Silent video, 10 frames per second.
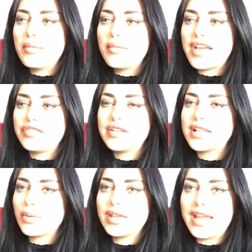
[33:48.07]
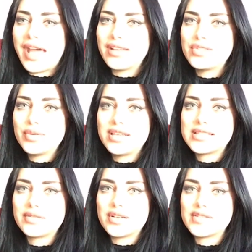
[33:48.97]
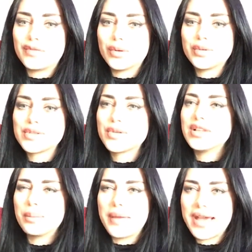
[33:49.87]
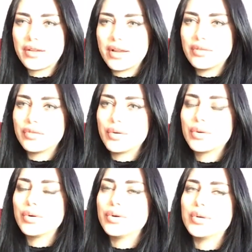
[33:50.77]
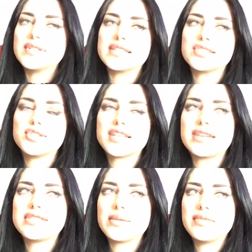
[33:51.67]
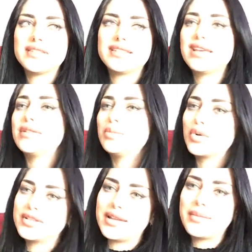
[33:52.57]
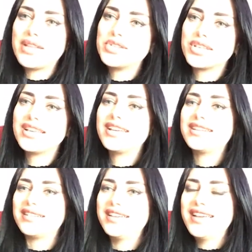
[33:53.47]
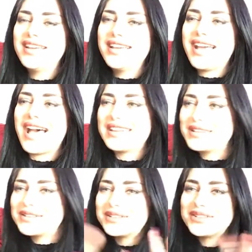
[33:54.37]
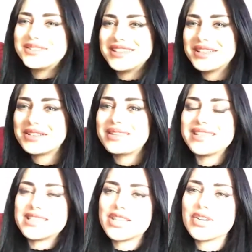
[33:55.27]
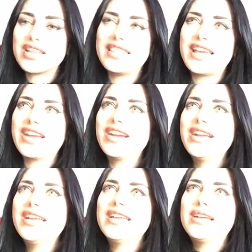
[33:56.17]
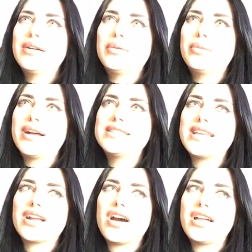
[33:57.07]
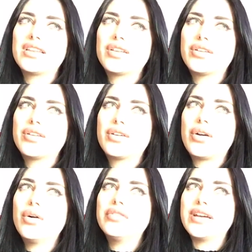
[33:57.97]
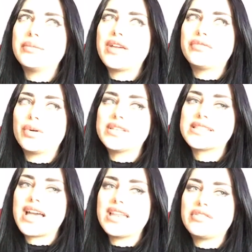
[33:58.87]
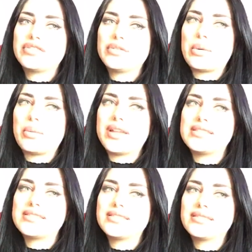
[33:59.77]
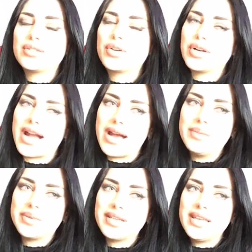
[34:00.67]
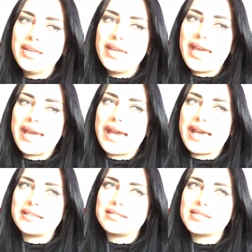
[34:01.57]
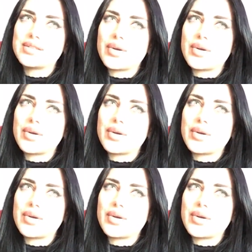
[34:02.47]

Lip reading: I feel like we can add to it as far as vocals go, like background vocals and just kind of something to give it more dimension and add little things here and there. Once I got COVID, my voice kind of went to crap, and so